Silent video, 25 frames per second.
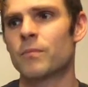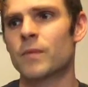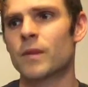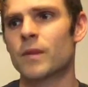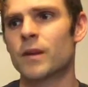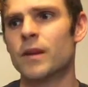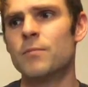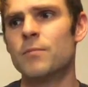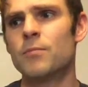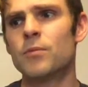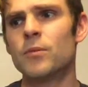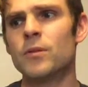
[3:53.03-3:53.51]

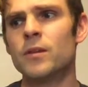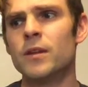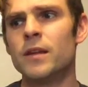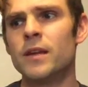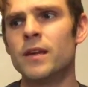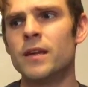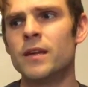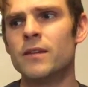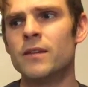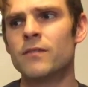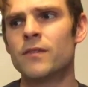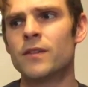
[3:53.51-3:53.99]
He
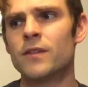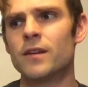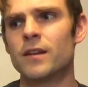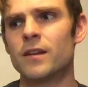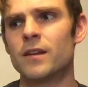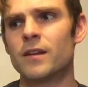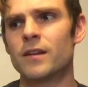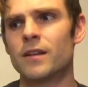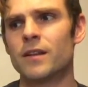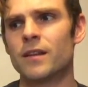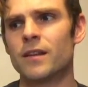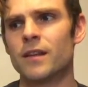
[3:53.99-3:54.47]
believed,
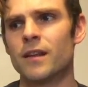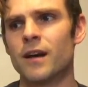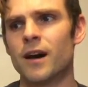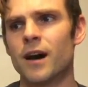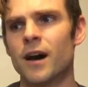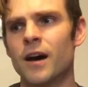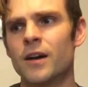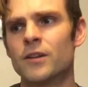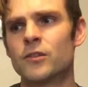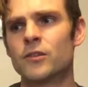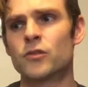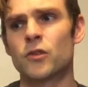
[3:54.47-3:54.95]

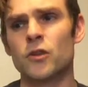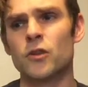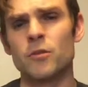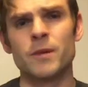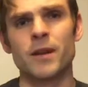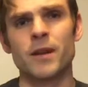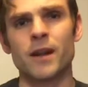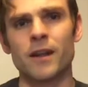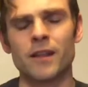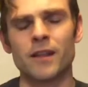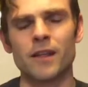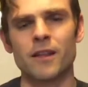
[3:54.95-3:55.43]

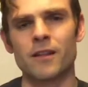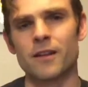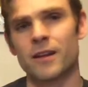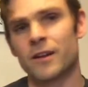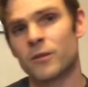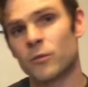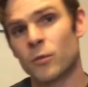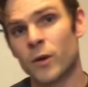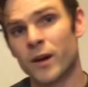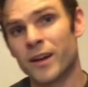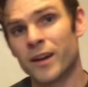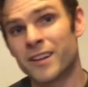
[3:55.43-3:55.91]
Truman on the other
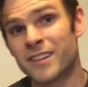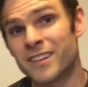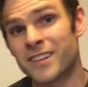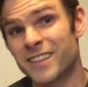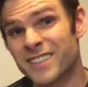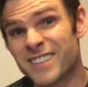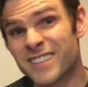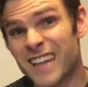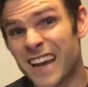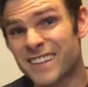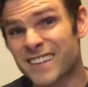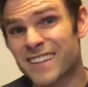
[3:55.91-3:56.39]
hand, wanted the
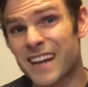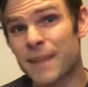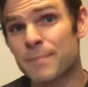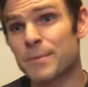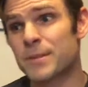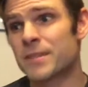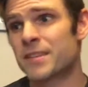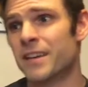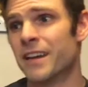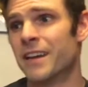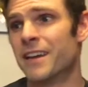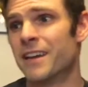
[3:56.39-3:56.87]
exact
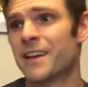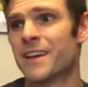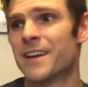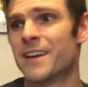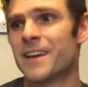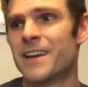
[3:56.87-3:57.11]
opposite.